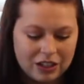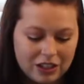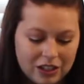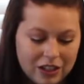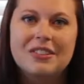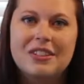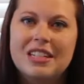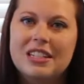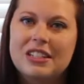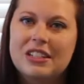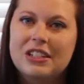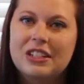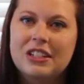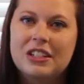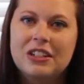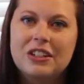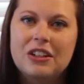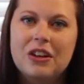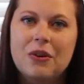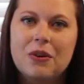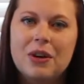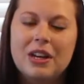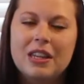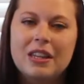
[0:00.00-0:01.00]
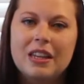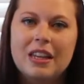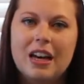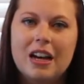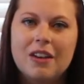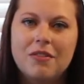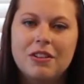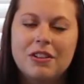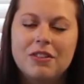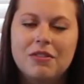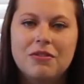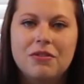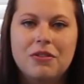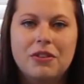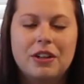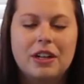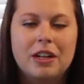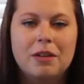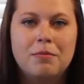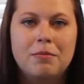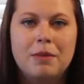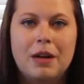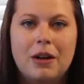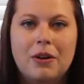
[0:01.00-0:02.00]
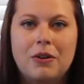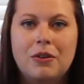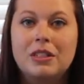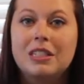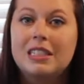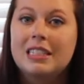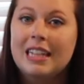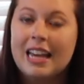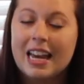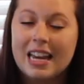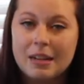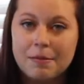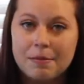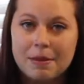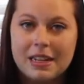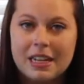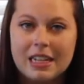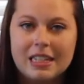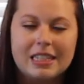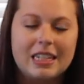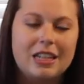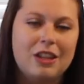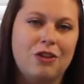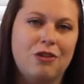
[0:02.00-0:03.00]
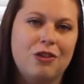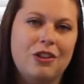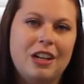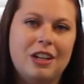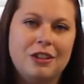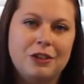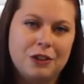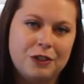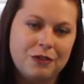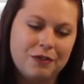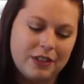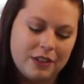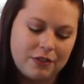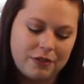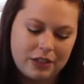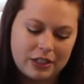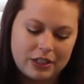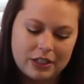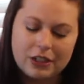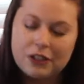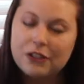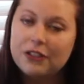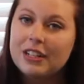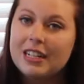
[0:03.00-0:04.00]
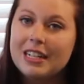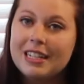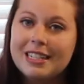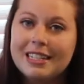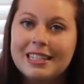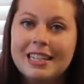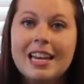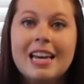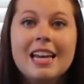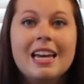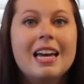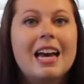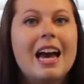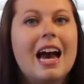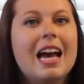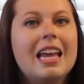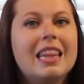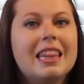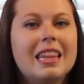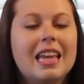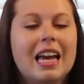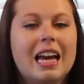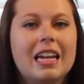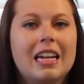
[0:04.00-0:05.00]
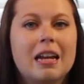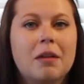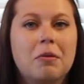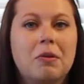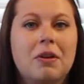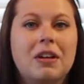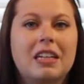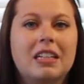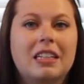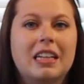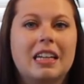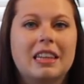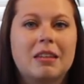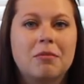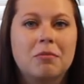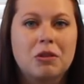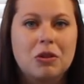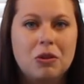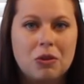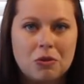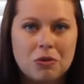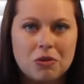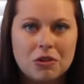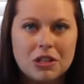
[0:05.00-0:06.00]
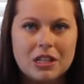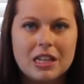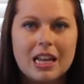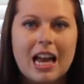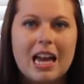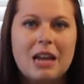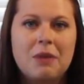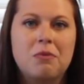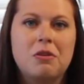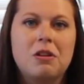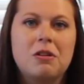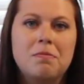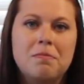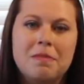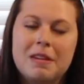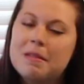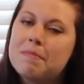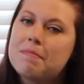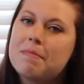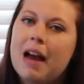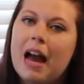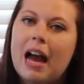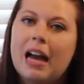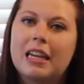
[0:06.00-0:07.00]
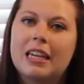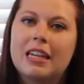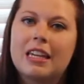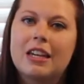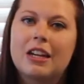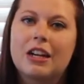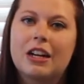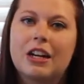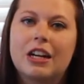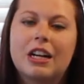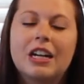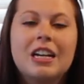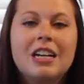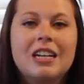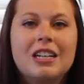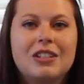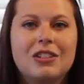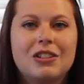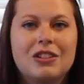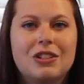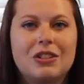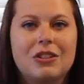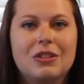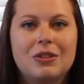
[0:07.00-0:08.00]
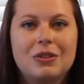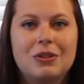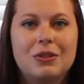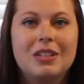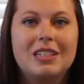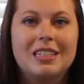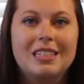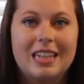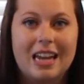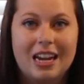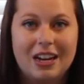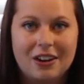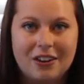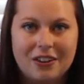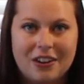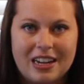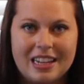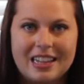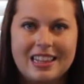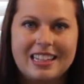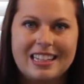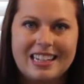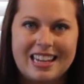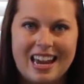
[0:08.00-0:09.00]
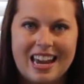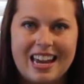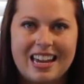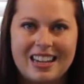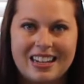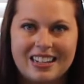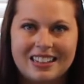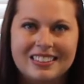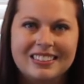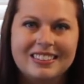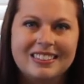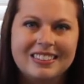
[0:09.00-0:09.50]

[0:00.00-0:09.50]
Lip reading: So these are going to go in the oven for about 10 minutes at 350 degrees, and then I'm going to let them cool, and we'll meet back here to decorate the cake.